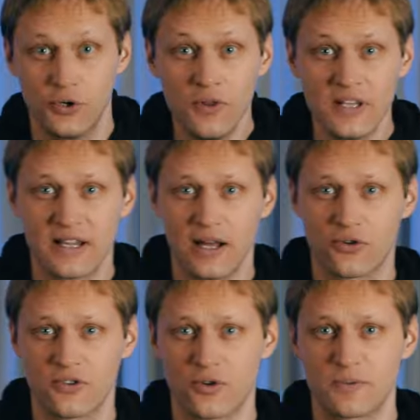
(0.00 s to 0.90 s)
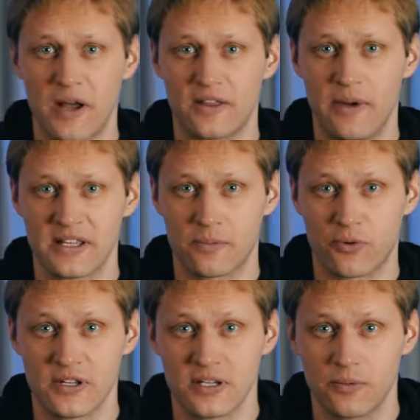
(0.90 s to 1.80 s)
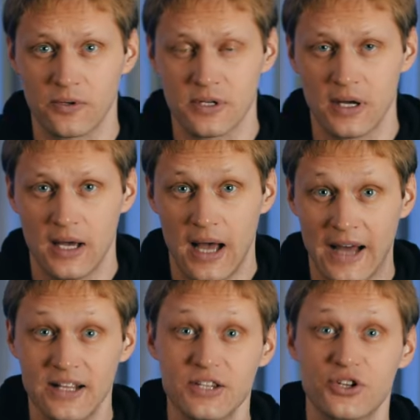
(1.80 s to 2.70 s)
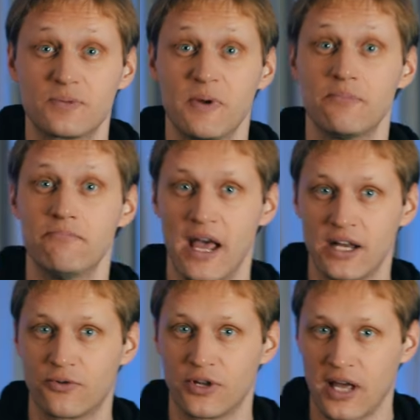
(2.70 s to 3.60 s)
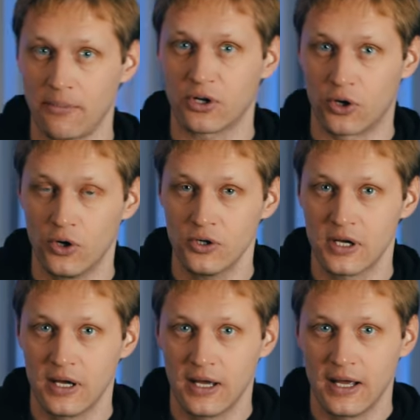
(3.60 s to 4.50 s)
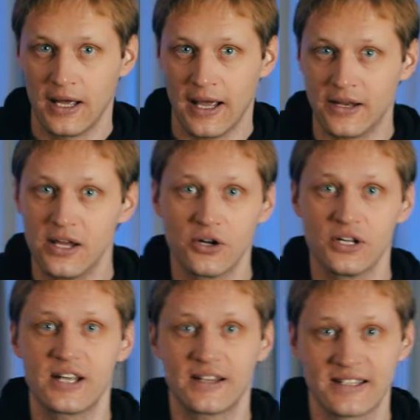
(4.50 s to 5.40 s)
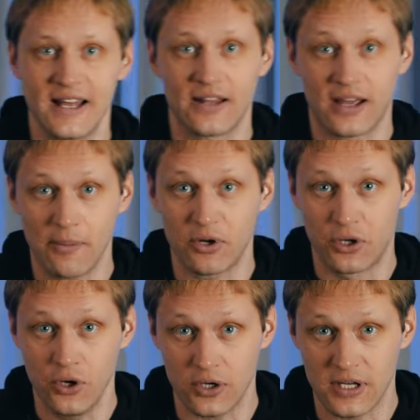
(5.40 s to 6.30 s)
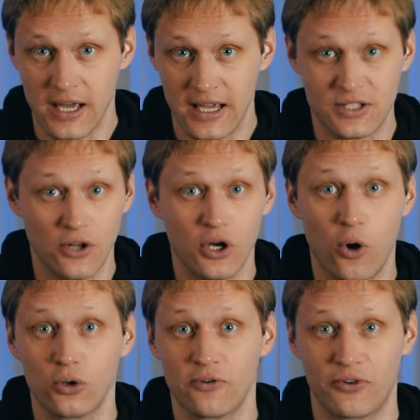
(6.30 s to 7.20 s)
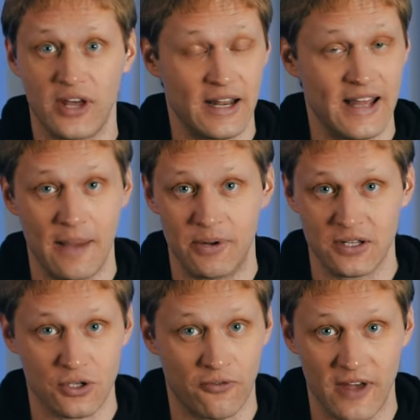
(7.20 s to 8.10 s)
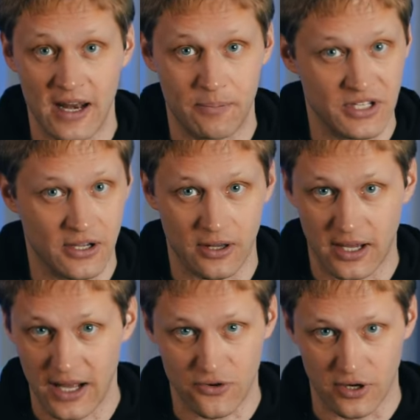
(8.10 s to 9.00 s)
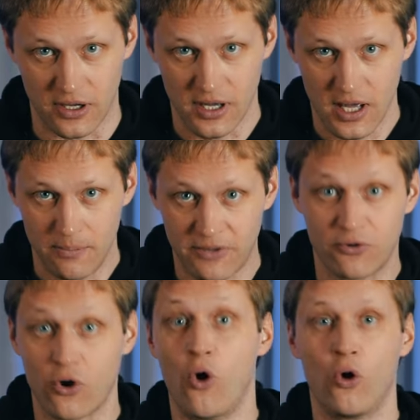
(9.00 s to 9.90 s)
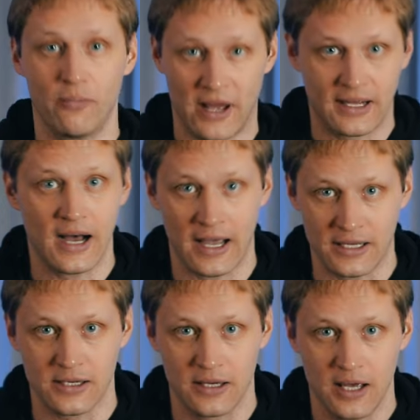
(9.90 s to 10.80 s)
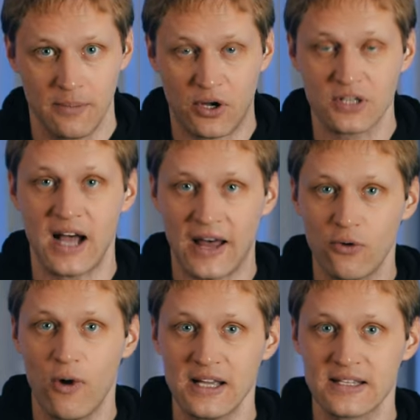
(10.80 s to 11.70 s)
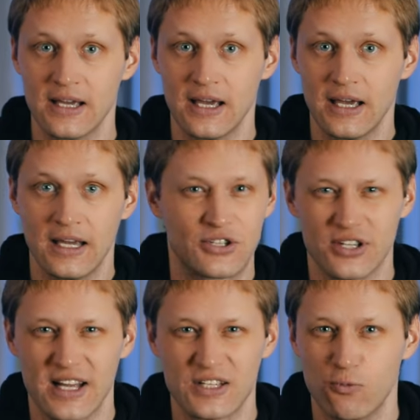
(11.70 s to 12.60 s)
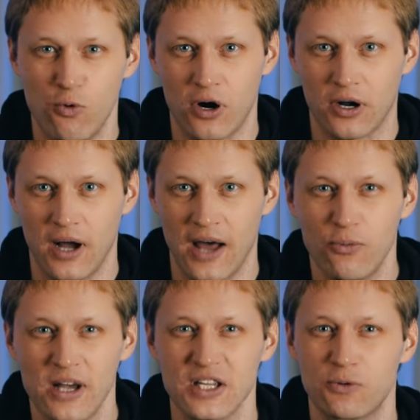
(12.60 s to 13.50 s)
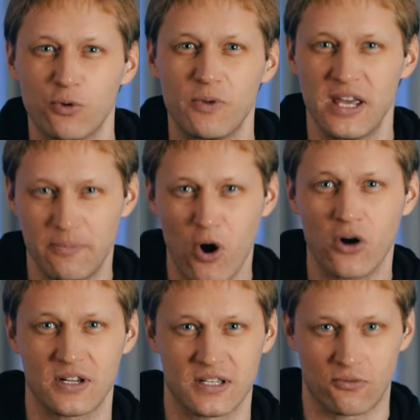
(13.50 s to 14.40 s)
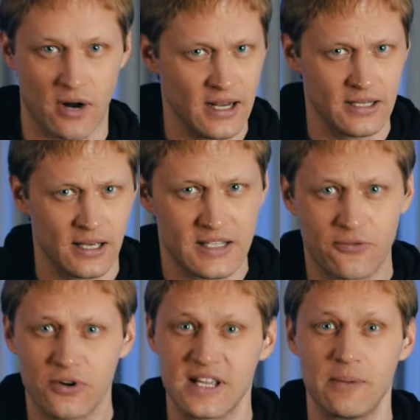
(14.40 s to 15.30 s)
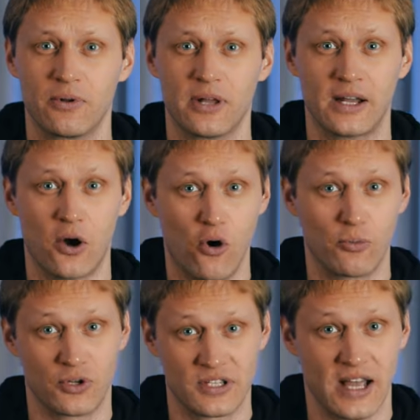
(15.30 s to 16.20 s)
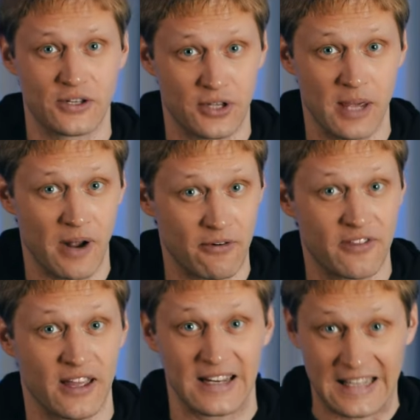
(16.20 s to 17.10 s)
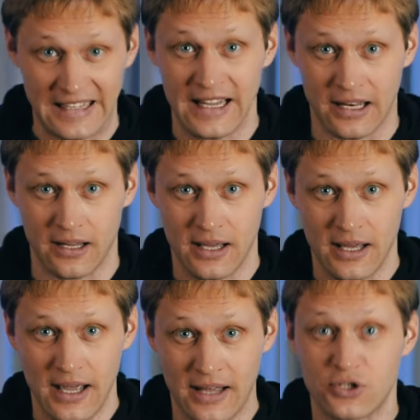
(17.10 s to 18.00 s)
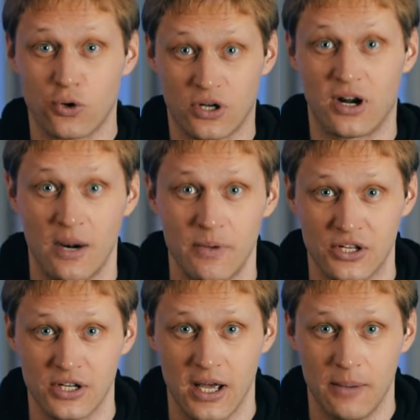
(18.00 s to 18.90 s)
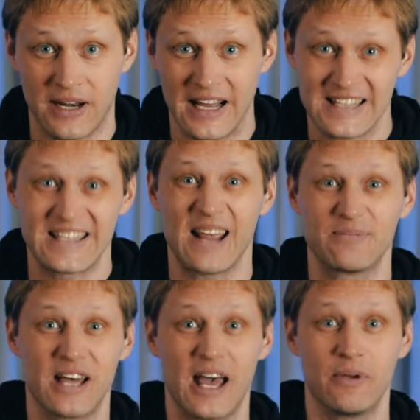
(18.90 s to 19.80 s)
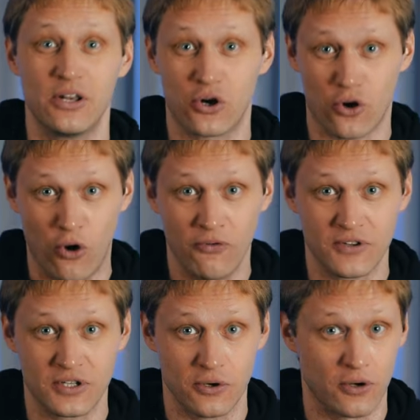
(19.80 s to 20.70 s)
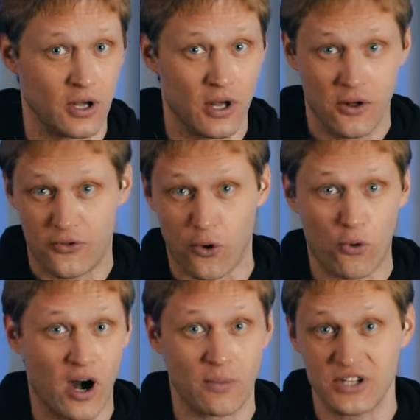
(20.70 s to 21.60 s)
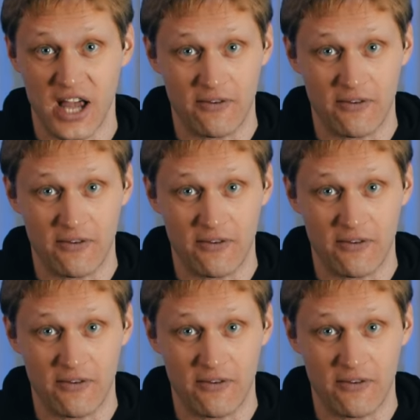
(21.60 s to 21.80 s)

Do these countries respect the basic principles? Are decisions being made for the common good? And here you need to understand that the common good is not only for the inhabitants of any particular country, but for all mankind. Because otherwise, it just doesn't work, otherwise it would be hypocrisy, right? As if for example at home you decide to keep everything in clean and sort garbage, but at the same time in your office you throw garbage